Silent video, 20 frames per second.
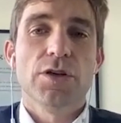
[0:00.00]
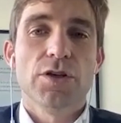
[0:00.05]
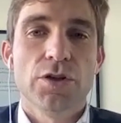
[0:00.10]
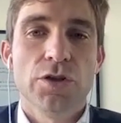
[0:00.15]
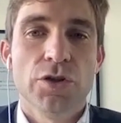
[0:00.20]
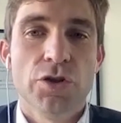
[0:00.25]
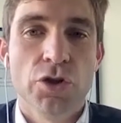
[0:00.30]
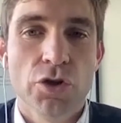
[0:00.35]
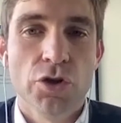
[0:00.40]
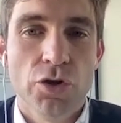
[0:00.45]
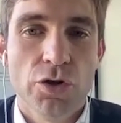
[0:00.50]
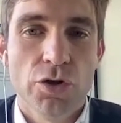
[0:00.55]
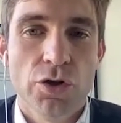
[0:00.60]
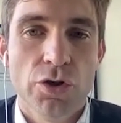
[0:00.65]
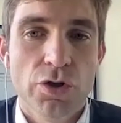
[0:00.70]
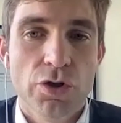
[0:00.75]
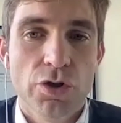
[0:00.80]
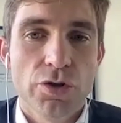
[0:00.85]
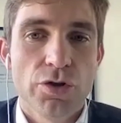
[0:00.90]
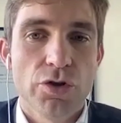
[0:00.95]

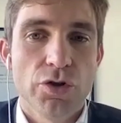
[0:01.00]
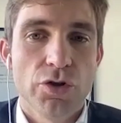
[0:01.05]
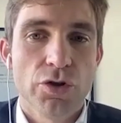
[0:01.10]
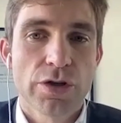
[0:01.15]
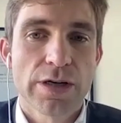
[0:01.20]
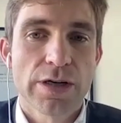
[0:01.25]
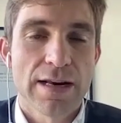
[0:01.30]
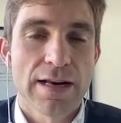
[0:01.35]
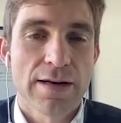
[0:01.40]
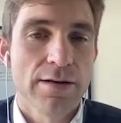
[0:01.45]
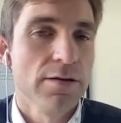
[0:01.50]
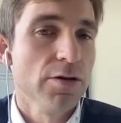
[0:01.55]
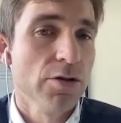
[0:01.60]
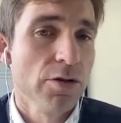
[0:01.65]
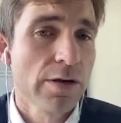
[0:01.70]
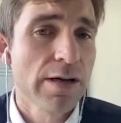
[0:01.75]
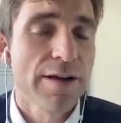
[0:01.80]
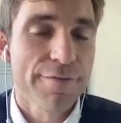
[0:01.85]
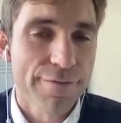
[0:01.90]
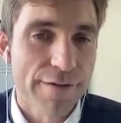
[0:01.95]
you
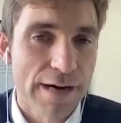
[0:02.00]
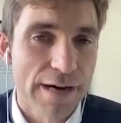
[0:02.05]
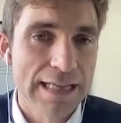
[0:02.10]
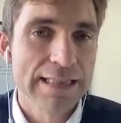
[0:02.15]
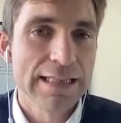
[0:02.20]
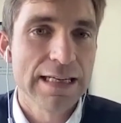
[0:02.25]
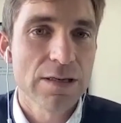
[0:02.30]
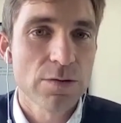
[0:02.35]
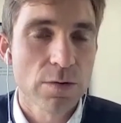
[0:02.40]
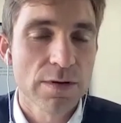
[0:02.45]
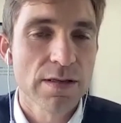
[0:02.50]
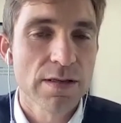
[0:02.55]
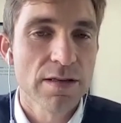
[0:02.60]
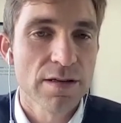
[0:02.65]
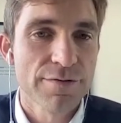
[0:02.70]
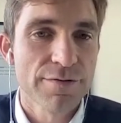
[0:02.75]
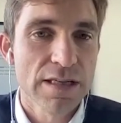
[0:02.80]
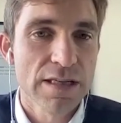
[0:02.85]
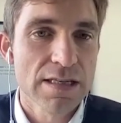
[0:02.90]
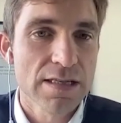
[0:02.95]
can find that within
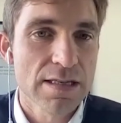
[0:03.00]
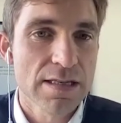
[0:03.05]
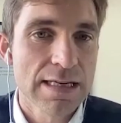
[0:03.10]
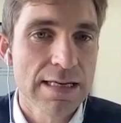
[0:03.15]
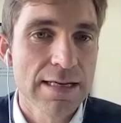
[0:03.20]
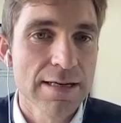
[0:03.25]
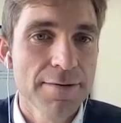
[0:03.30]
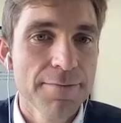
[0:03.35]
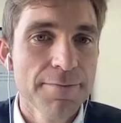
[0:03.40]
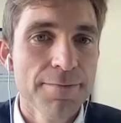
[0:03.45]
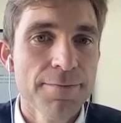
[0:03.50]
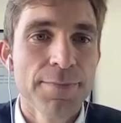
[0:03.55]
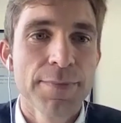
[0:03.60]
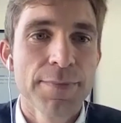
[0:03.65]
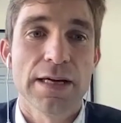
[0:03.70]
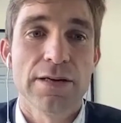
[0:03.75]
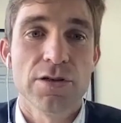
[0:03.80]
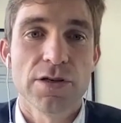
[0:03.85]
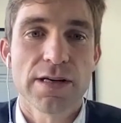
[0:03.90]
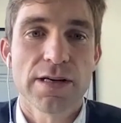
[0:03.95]
a VC,
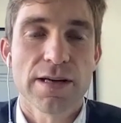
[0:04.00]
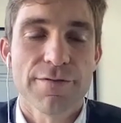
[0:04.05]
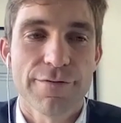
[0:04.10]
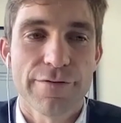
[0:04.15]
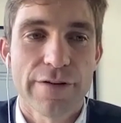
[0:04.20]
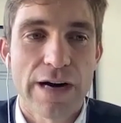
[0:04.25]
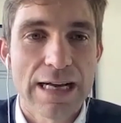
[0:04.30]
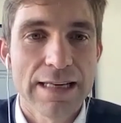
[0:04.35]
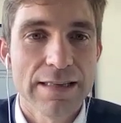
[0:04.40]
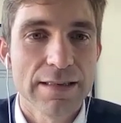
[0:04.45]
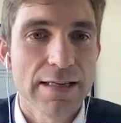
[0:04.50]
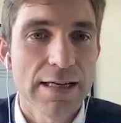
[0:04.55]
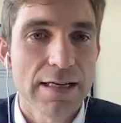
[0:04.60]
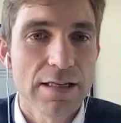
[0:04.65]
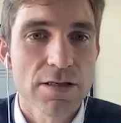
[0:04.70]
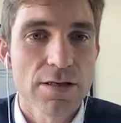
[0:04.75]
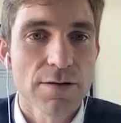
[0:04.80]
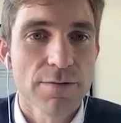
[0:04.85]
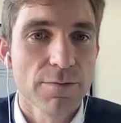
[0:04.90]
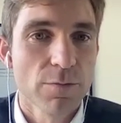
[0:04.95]
and you can find
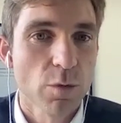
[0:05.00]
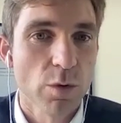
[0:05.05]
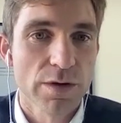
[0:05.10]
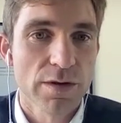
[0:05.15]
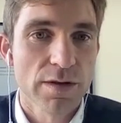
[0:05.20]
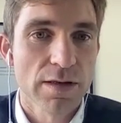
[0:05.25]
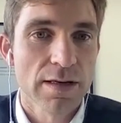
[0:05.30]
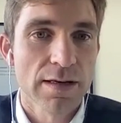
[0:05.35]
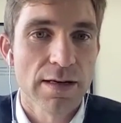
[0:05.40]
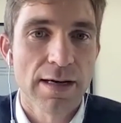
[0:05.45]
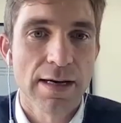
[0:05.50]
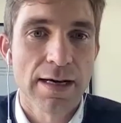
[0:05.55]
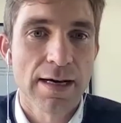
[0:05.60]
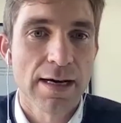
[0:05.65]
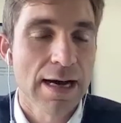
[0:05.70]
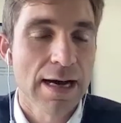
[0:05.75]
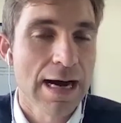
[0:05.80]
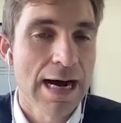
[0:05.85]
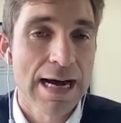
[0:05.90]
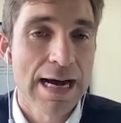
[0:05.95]
that within
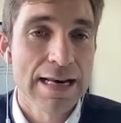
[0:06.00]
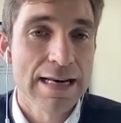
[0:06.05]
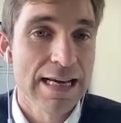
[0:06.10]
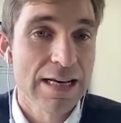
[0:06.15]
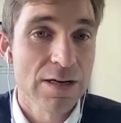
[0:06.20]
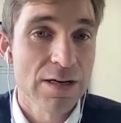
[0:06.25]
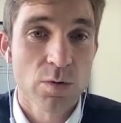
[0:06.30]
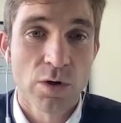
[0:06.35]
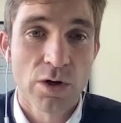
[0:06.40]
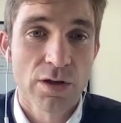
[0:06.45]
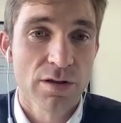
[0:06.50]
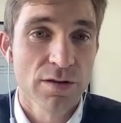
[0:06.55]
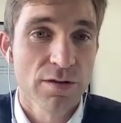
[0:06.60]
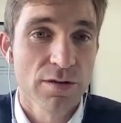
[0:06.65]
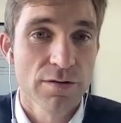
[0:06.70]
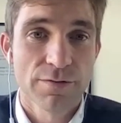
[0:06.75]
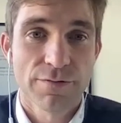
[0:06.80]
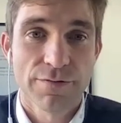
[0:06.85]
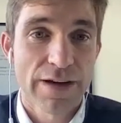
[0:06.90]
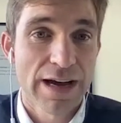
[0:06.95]
a high net
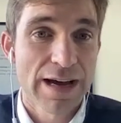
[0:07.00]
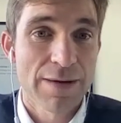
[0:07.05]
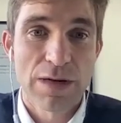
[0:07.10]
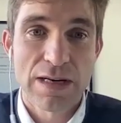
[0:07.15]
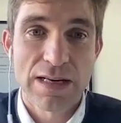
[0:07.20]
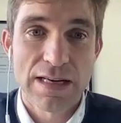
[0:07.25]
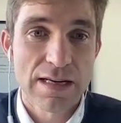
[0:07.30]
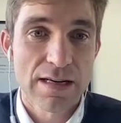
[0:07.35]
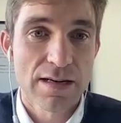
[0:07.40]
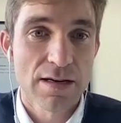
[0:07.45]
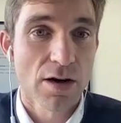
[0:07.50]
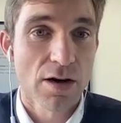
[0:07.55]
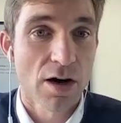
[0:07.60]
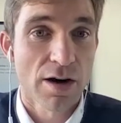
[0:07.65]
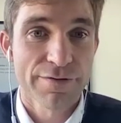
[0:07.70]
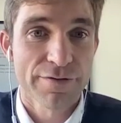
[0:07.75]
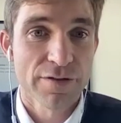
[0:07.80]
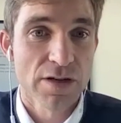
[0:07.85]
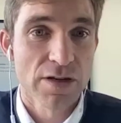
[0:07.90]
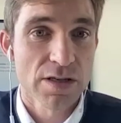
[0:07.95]
worth family
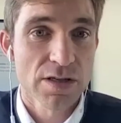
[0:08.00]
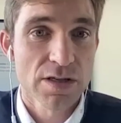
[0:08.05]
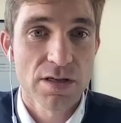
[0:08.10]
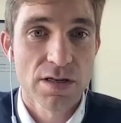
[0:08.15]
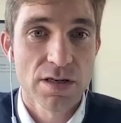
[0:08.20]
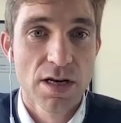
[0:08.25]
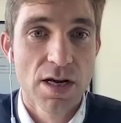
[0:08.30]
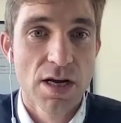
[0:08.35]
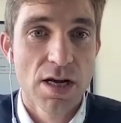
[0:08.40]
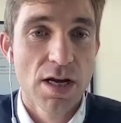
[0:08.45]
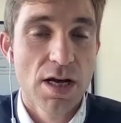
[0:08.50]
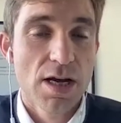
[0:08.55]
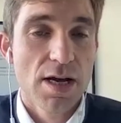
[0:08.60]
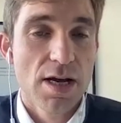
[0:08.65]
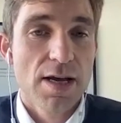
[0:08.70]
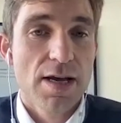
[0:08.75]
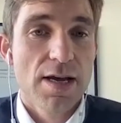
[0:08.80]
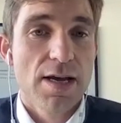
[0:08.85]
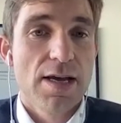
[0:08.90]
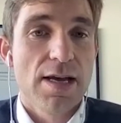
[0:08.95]
office.
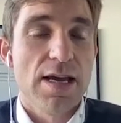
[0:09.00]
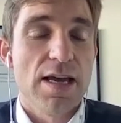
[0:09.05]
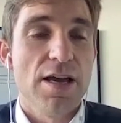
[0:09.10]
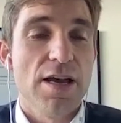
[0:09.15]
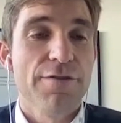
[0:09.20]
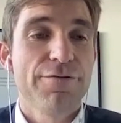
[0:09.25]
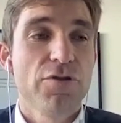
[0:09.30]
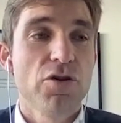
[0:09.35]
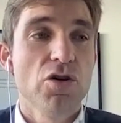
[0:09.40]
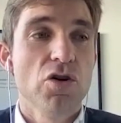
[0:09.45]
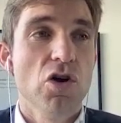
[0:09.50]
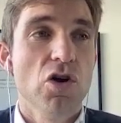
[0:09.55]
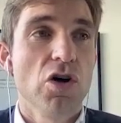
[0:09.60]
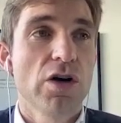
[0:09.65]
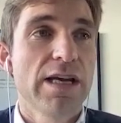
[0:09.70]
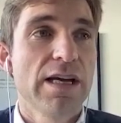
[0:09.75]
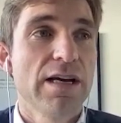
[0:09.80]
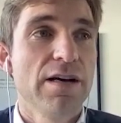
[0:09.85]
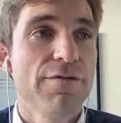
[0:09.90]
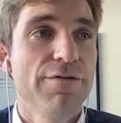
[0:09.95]
If you're
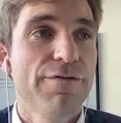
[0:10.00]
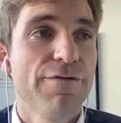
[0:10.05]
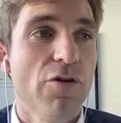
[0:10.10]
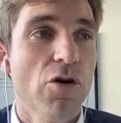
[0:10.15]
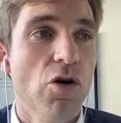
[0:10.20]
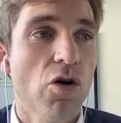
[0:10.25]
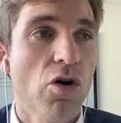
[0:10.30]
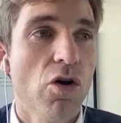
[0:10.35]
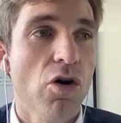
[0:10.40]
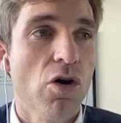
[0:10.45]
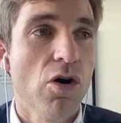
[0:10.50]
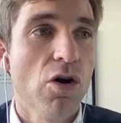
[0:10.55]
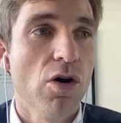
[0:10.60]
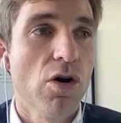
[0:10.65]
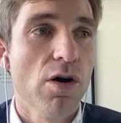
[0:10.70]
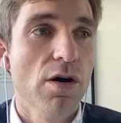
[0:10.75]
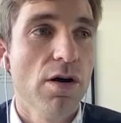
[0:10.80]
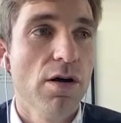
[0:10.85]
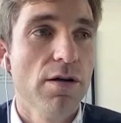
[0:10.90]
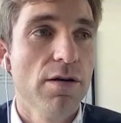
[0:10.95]
looking
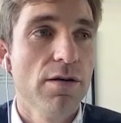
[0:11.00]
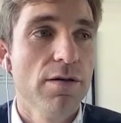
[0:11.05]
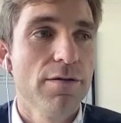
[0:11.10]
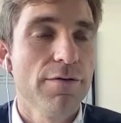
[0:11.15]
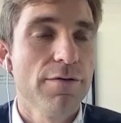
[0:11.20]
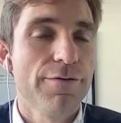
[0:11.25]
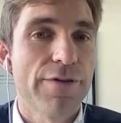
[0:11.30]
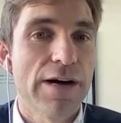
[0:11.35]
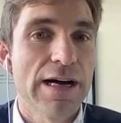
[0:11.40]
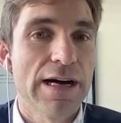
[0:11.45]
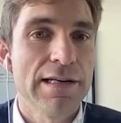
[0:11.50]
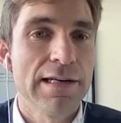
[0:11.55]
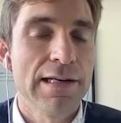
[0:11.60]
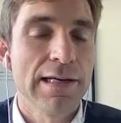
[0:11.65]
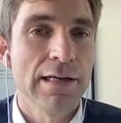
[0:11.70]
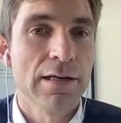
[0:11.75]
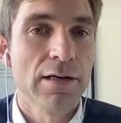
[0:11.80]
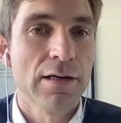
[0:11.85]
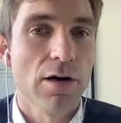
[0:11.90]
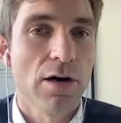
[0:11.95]
for
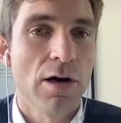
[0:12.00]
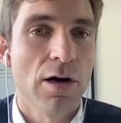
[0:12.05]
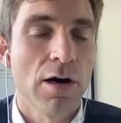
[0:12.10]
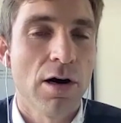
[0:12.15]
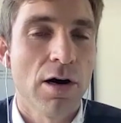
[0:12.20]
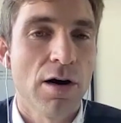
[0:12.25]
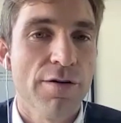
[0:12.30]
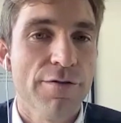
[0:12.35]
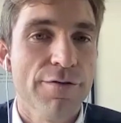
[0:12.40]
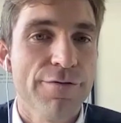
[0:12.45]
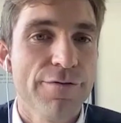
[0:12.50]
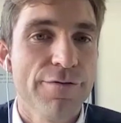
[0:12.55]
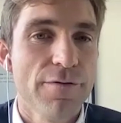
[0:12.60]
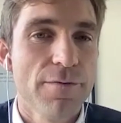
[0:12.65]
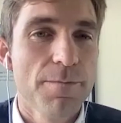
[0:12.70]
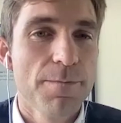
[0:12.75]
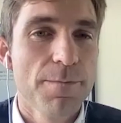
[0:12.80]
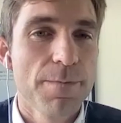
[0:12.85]
funding of,